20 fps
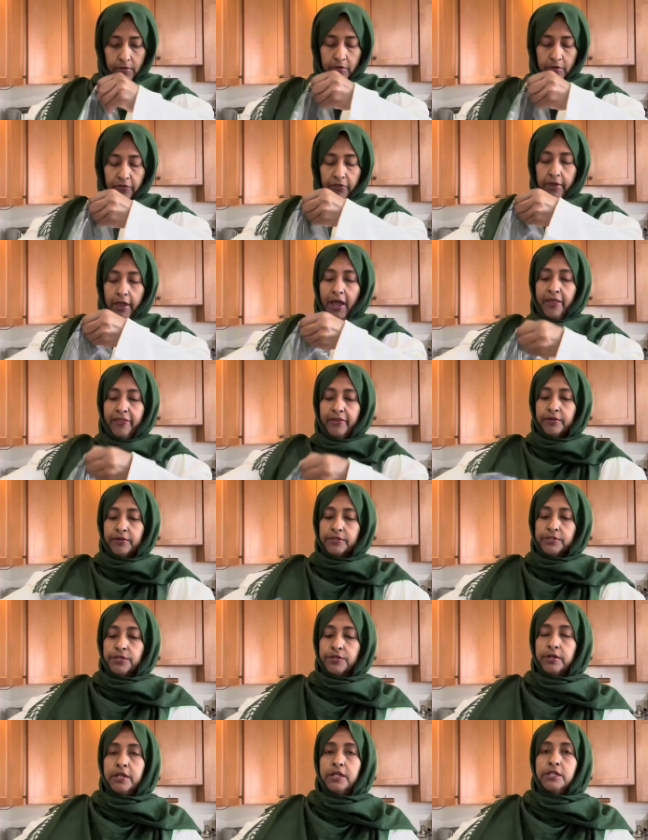the other
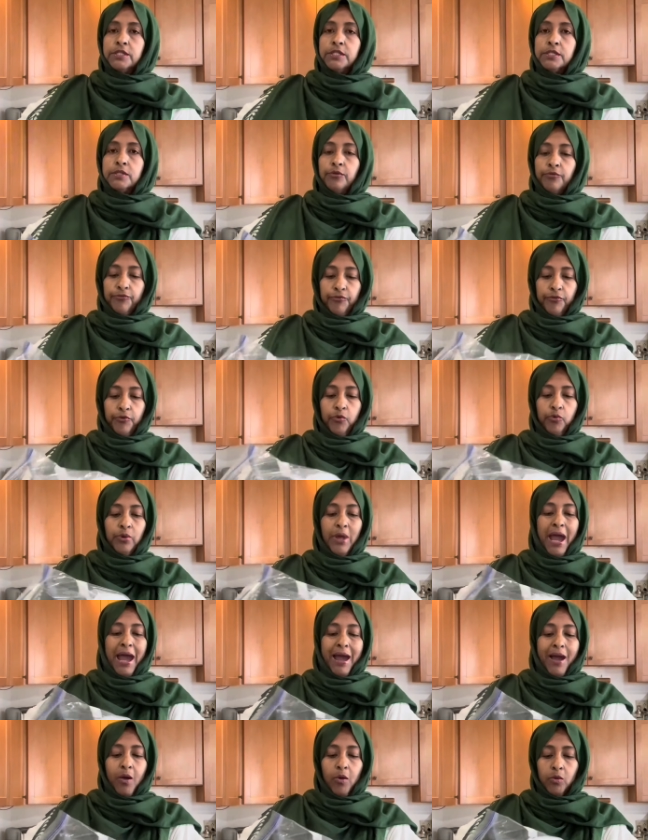trays food
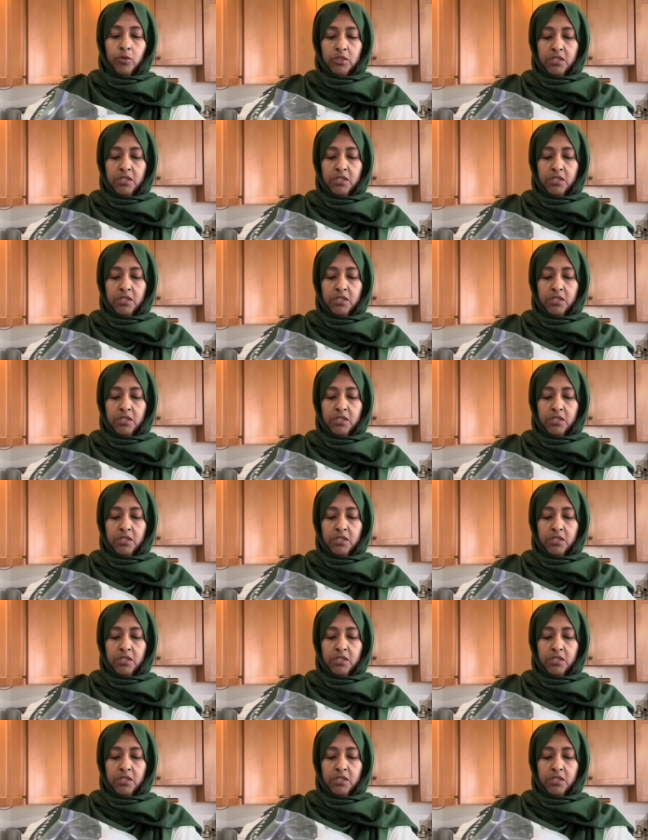out,